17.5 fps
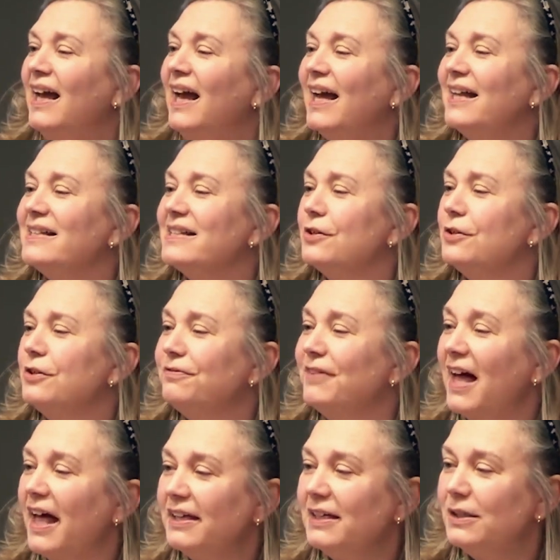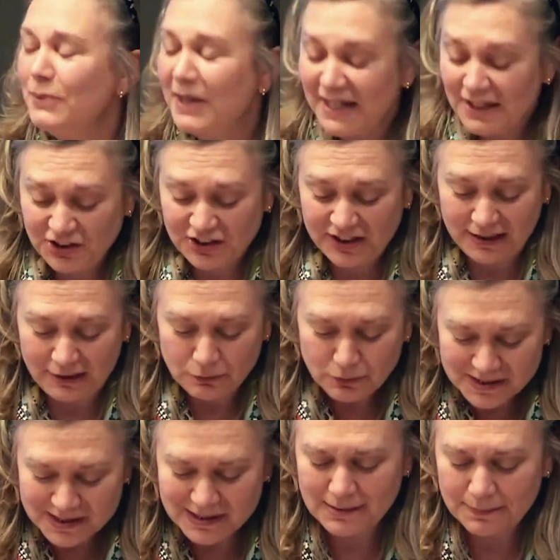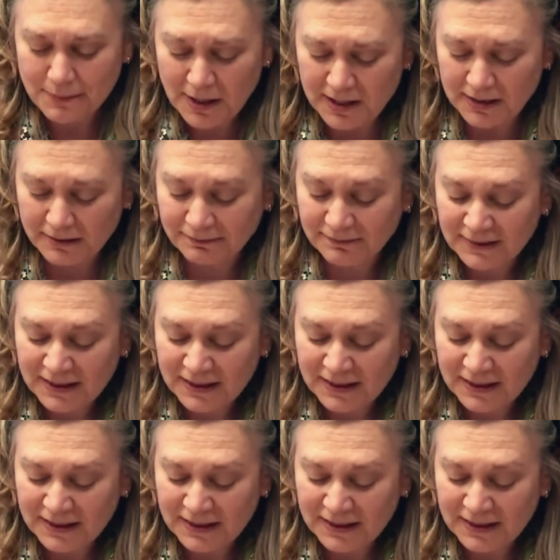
And so evaluation was smart